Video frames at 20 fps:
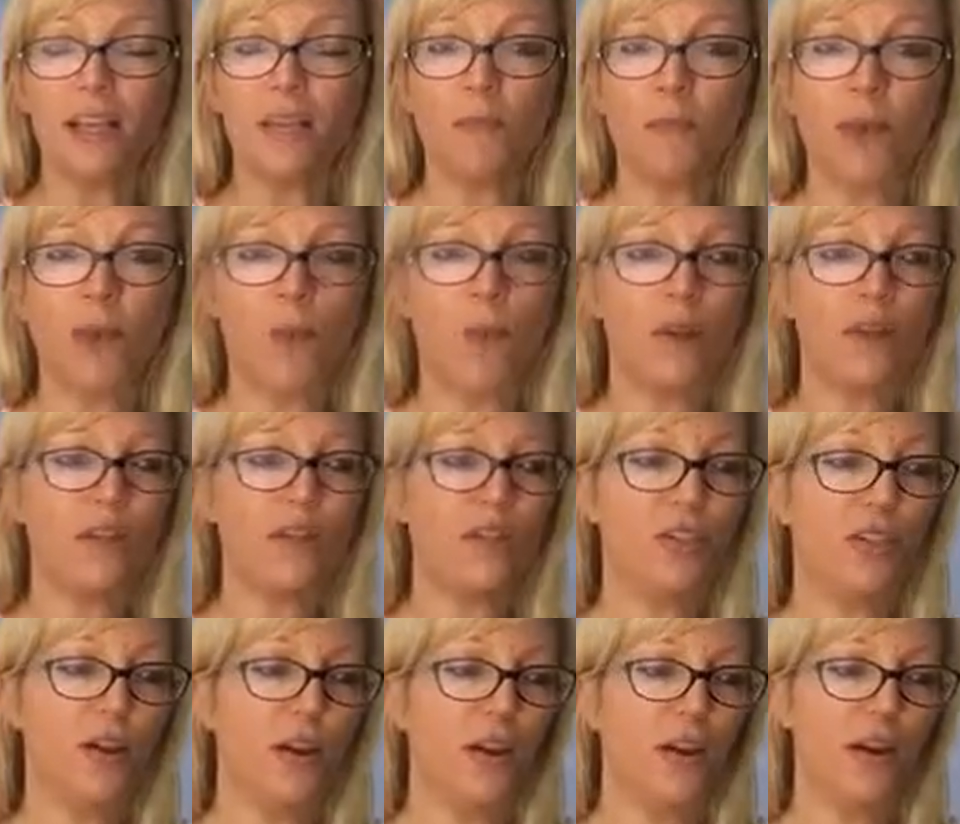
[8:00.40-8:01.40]
And you may want to
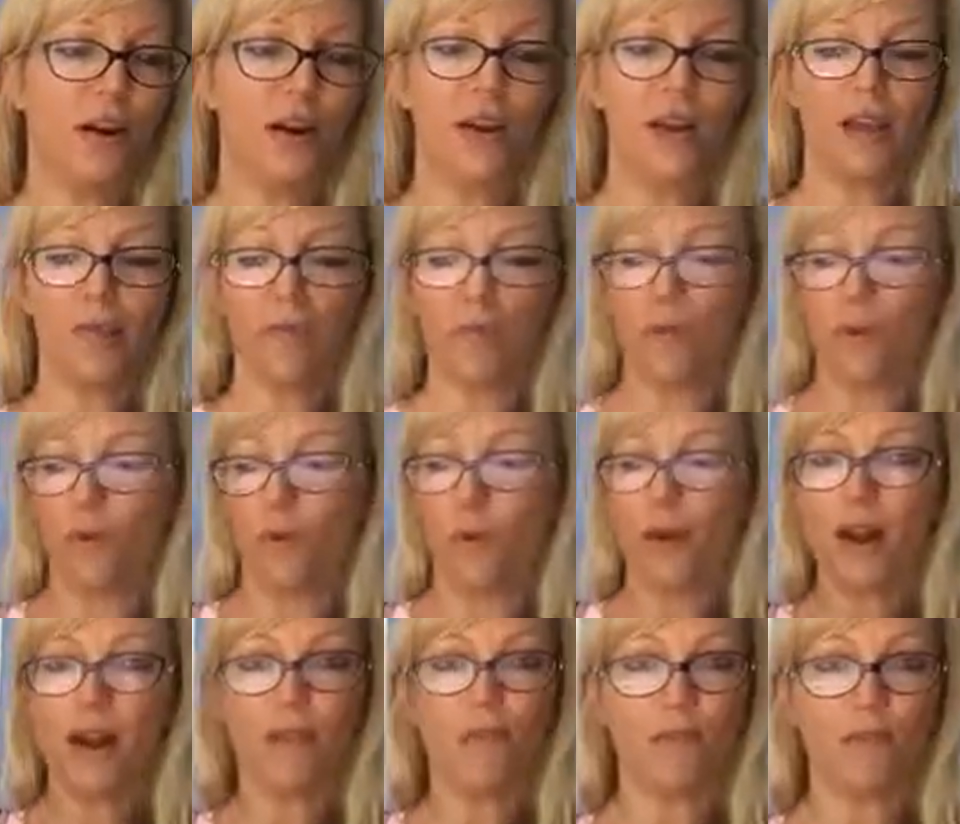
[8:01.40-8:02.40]
share a
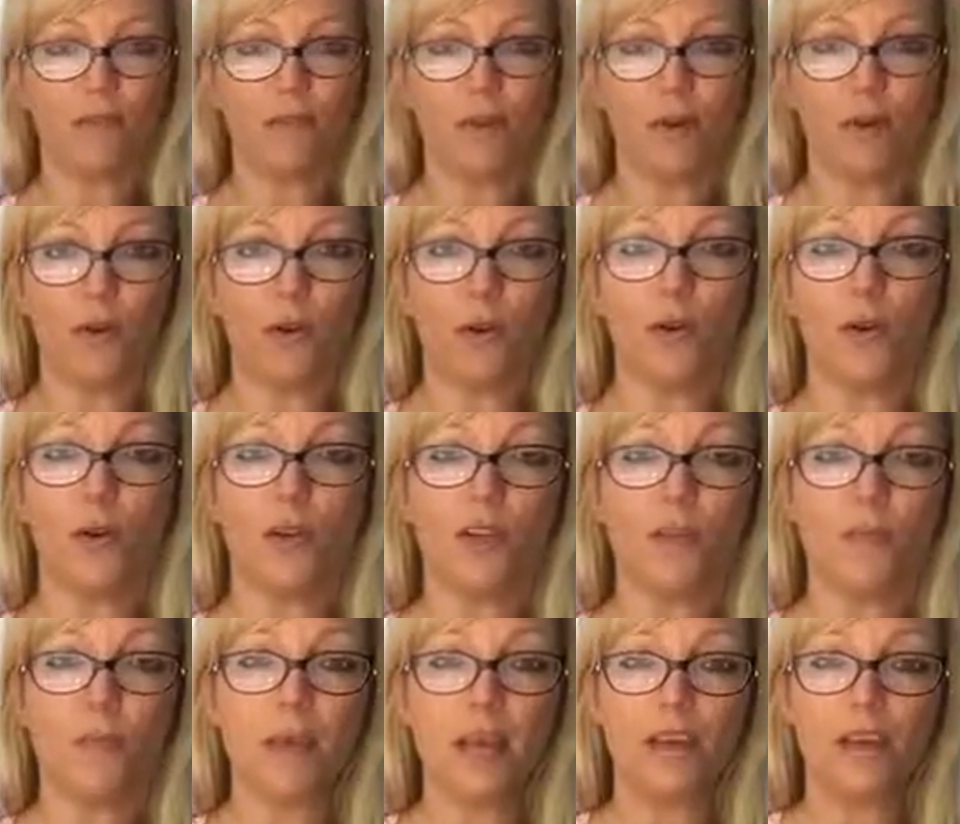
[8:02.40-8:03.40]
before and after photo, or
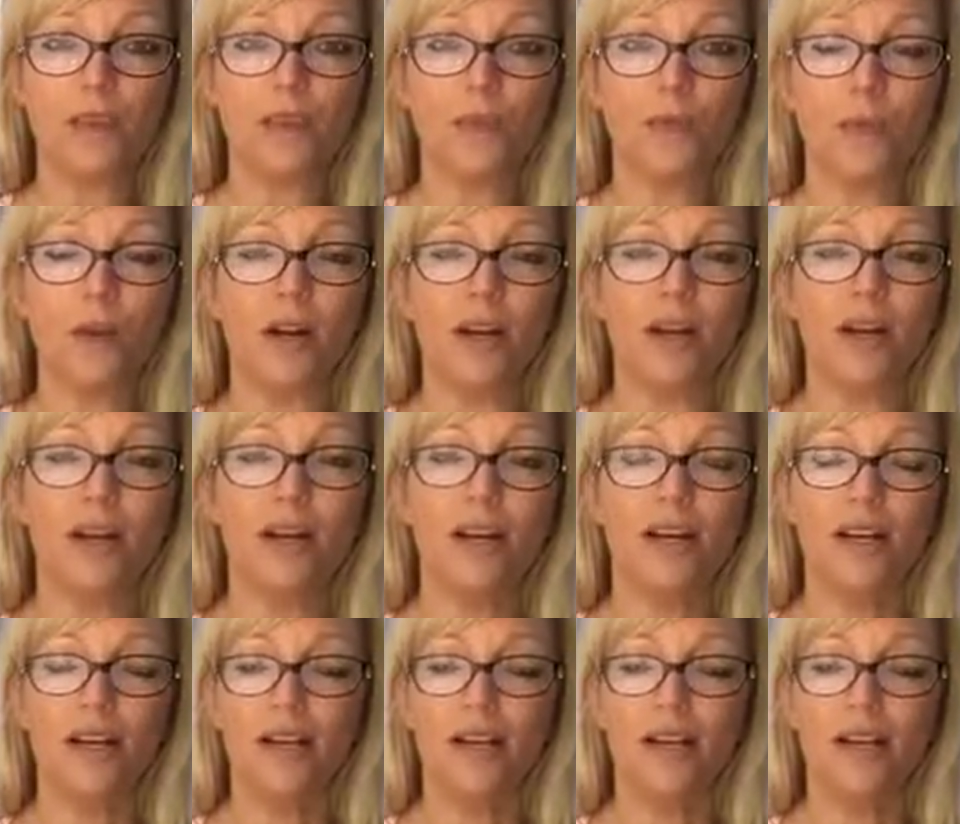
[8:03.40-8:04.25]
you may just want